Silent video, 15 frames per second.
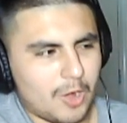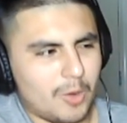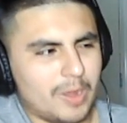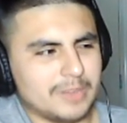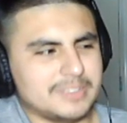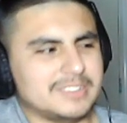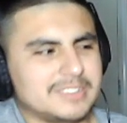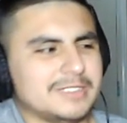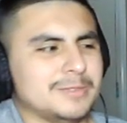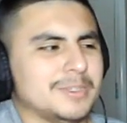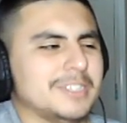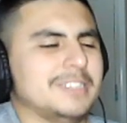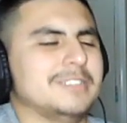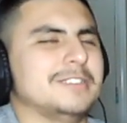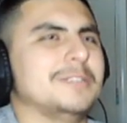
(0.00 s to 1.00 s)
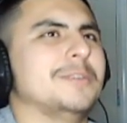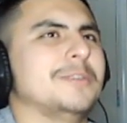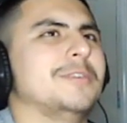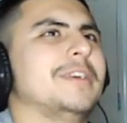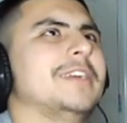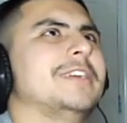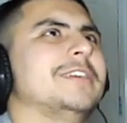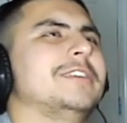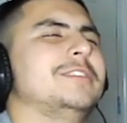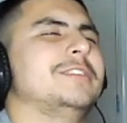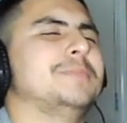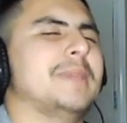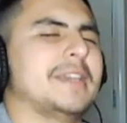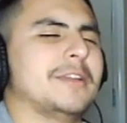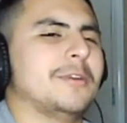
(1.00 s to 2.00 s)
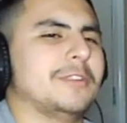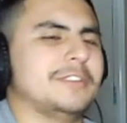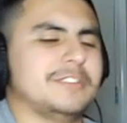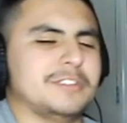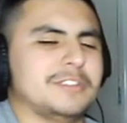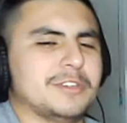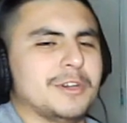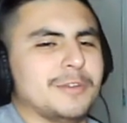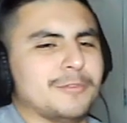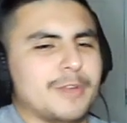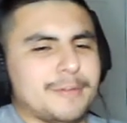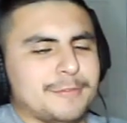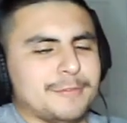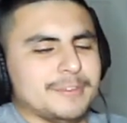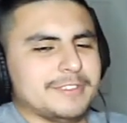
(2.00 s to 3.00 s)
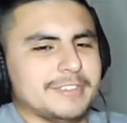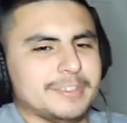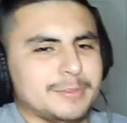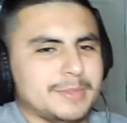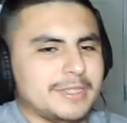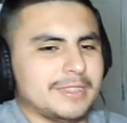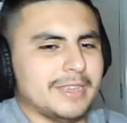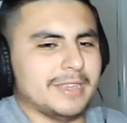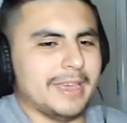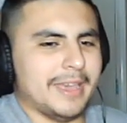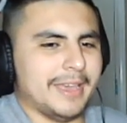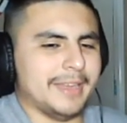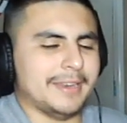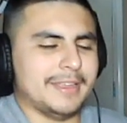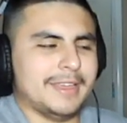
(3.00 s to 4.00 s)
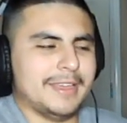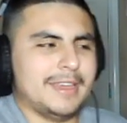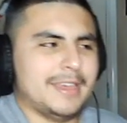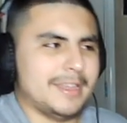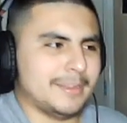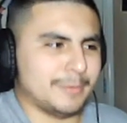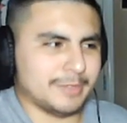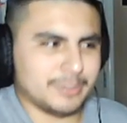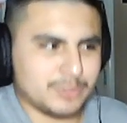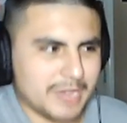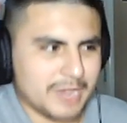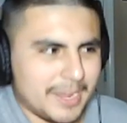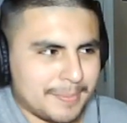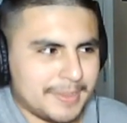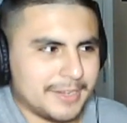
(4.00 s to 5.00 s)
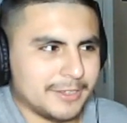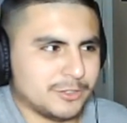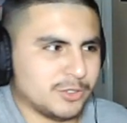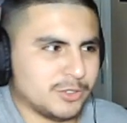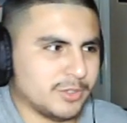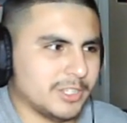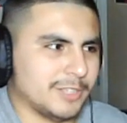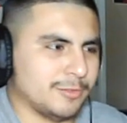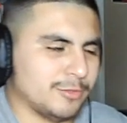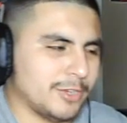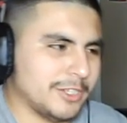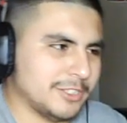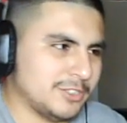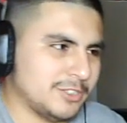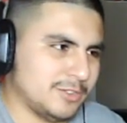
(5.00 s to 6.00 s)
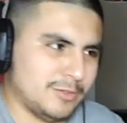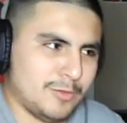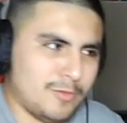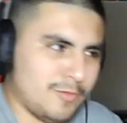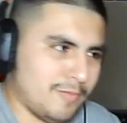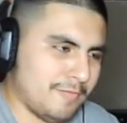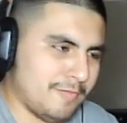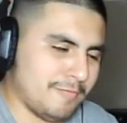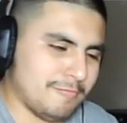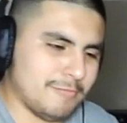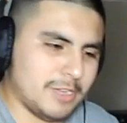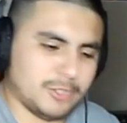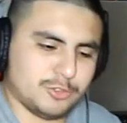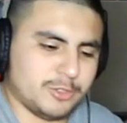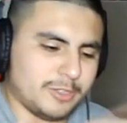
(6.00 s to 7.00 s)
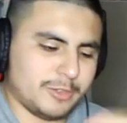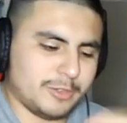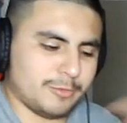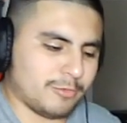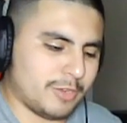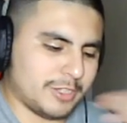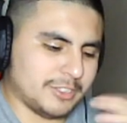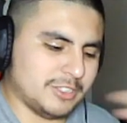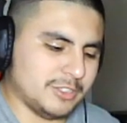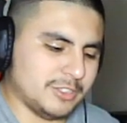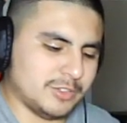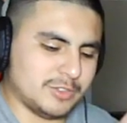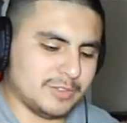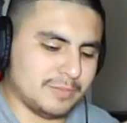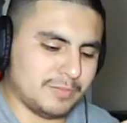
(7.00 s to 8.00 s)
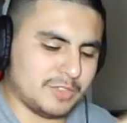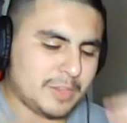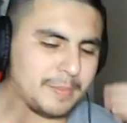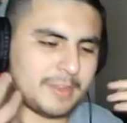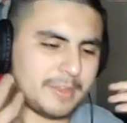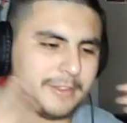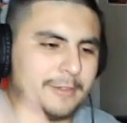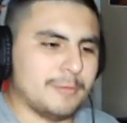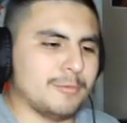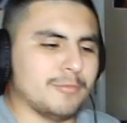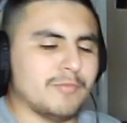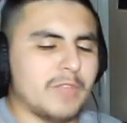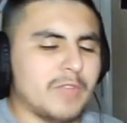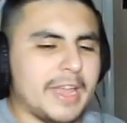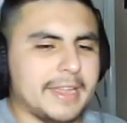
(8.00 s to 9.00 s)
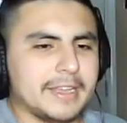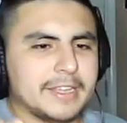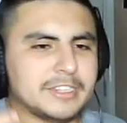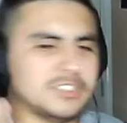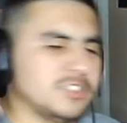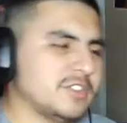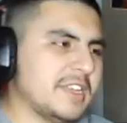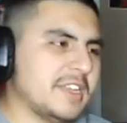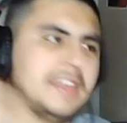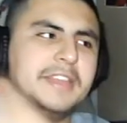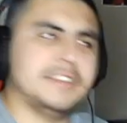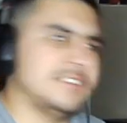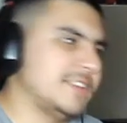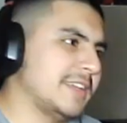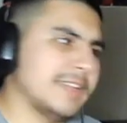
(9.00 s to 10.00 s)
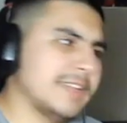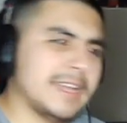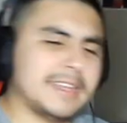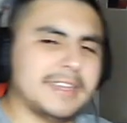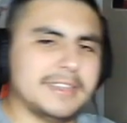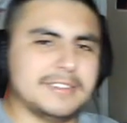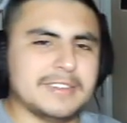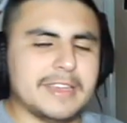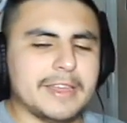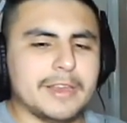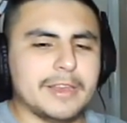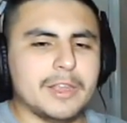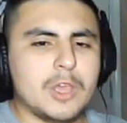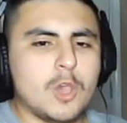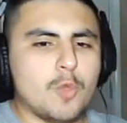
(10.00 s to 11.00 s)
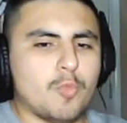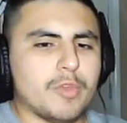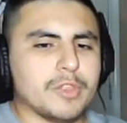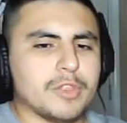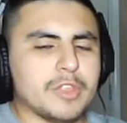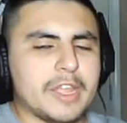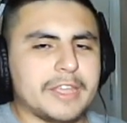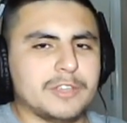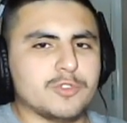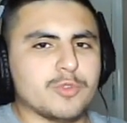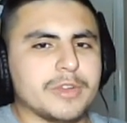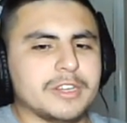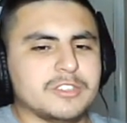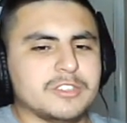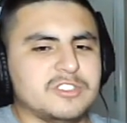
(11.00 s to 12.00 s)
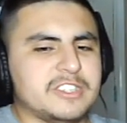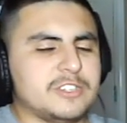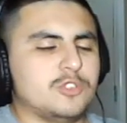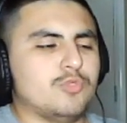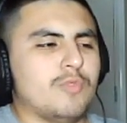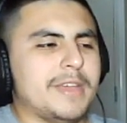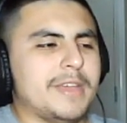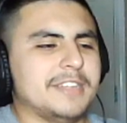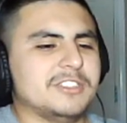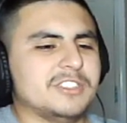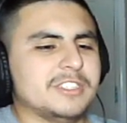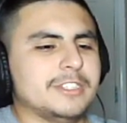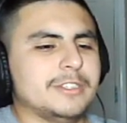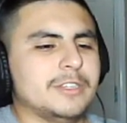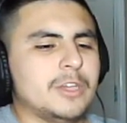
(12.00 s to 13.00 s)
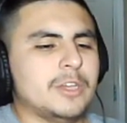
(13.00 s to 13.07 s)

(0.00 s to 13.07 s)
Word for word: Oh, I see what he's doing right here. He's making all these gun references, and with the track being Adrenaline Rush, Adrenaline Rush is something you like. It's just an instinct that kicks in when like you're in a situation